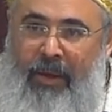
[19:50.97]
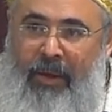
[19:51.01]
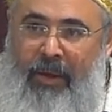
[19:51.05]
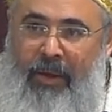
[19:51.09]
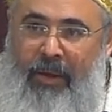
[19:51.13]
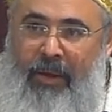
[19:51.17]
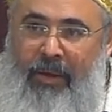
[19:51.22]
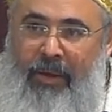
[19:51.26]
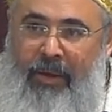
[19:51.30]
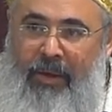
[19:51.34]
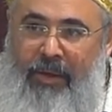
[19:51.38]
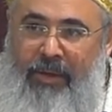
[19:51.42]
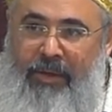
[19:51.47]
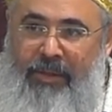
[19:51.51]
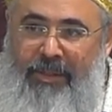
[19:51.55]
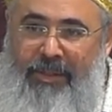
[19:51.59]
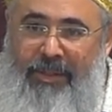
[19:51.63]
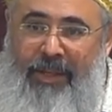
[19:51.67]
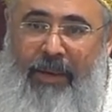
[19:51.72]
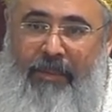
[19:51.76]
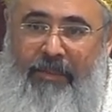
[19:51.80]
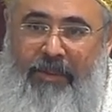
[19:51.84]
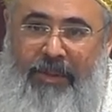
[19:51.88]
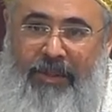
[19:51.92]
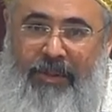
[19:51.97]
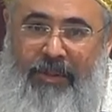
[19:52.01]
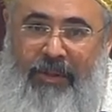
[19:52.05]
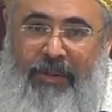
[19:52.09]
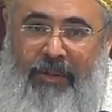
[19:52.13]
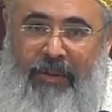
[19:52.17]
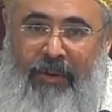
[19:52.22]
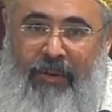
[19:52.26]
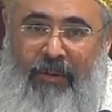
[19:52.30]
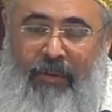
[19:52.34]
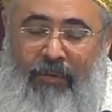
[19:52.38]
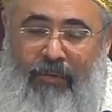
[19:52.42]
uh, steps
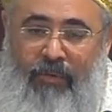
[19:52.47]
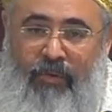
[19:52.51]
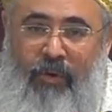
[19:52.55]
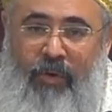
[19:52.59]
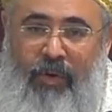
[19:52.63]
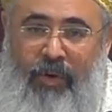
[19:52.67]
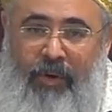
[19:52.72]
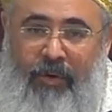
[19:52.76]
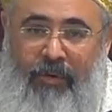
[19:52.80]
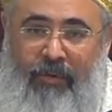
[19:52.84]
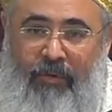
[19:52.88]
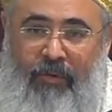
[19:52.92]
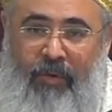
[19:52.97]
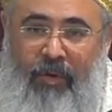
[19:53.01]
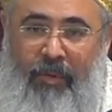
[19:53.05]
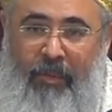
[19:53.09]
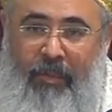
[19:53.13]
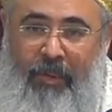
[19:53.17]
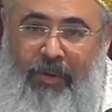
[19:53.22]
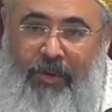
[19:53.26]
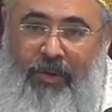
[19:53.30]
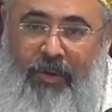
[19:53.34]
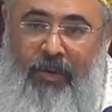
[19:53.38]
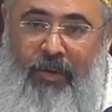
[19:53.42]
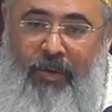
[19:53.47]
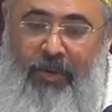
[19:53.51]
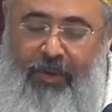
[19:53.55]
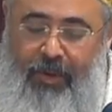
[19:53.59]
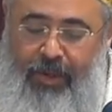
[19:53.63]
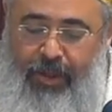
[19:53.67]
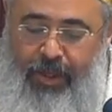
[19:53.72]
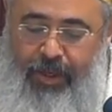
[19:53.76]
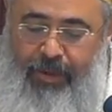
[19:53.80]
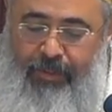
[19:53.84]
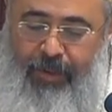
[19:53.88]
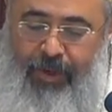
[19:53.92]
for for betrothal
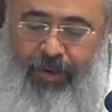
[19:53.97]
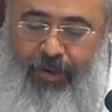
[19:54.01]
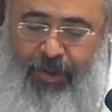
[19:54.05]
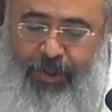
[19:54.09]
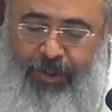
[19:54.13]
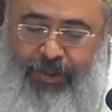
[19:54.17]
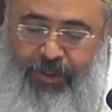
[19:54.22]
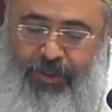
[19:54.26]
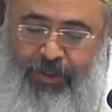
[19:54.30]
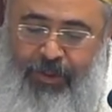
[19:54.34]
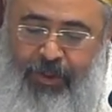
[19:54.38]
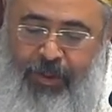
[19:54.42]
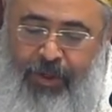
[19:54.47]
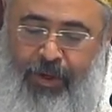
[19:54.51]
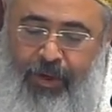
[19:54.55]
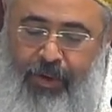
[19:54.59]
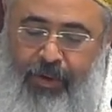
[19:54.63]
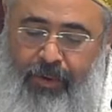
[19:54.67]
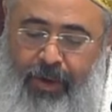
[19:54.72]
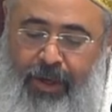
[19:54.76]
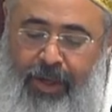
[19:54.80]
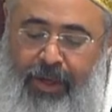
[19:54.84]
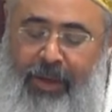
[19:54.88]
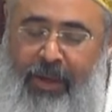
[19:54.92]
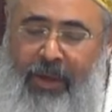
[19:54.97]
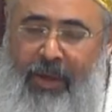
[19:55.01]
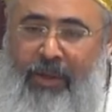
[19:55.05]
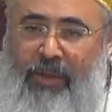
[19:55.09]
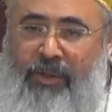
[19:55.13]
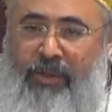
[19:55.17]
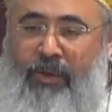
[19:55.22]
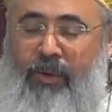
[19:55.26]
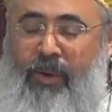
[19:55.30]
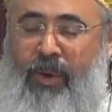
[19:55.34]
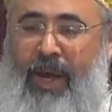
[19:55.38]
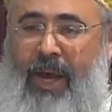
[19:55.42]
and marriage, right?
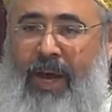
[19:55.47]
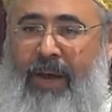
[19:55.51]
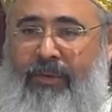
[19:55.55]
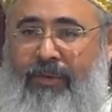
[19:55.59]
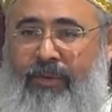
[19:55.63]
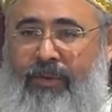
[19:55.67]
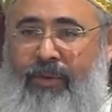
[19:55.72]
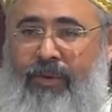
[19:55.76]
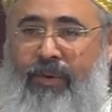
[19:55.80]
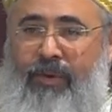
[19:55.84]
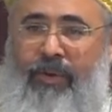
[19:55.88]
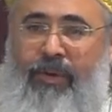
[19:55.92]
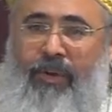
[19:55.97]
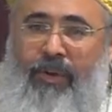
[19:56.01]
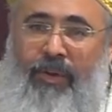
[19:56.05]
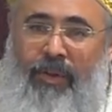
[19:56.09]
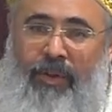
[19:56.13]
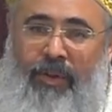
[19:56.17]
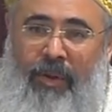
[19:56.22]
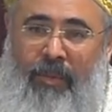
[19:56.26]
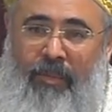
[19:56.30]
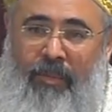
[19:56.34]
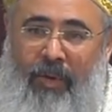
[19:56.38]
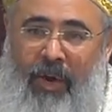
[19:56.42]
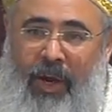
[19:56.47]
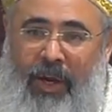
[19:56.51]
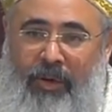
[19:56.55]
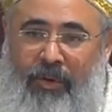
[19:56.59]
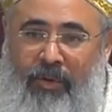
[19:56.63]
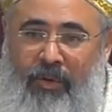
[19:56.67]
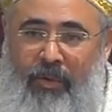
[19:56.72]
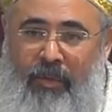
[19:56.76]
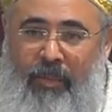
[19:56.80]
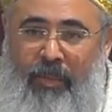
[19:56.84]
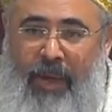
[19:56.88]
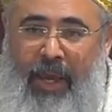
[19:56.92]
So after the
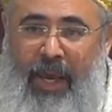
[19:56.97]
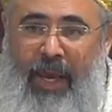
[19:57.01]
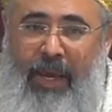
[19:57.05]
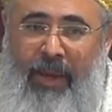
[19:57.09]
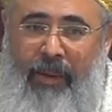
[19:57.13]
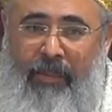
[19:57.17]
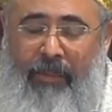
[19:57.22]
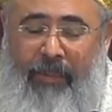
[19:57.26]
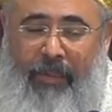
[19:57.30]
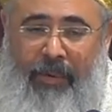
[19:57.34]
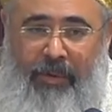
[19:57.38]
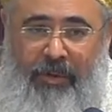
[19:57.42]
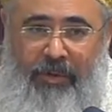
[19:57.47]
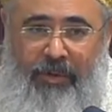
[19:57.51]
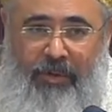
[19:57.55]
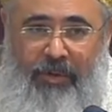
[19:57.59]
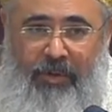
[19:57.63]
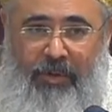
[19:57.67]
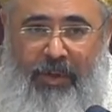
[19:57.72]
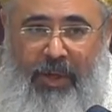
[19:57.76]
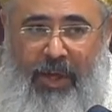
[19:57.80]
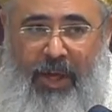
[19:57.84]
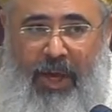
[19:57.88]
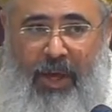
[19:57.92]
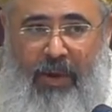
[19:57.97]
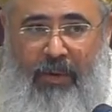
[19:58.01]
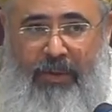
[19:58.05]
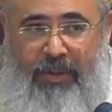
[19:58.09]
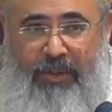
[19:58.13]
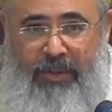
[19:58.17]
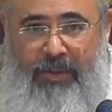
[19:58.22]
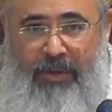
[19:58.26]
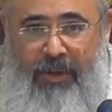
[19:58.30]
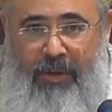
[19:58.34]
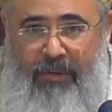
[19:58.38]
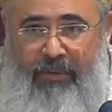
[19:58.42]
bridegroom came to the house
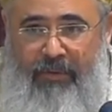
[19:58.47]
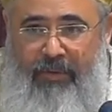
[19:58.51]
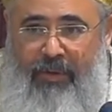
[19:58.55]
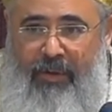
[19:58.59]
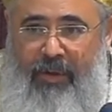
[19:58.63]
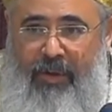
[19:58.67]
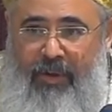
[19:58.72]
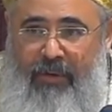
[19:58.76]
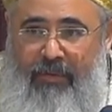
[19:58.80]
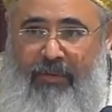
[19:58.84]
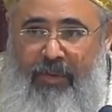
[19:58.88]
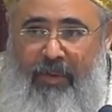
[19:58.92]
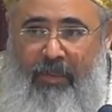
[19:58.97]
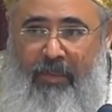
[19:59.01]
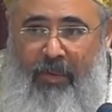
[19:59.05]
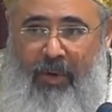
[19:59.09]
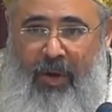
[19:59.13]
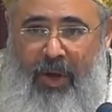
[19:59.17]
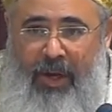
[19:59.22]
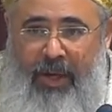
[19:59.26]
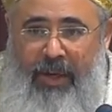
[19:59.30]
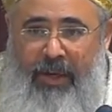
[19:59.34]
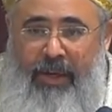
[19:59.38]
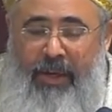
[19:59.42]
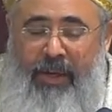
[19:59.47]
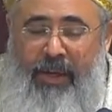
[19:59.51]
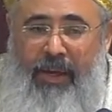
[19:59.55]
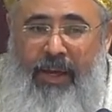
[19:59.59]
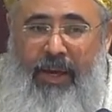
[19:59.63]
of of the bride and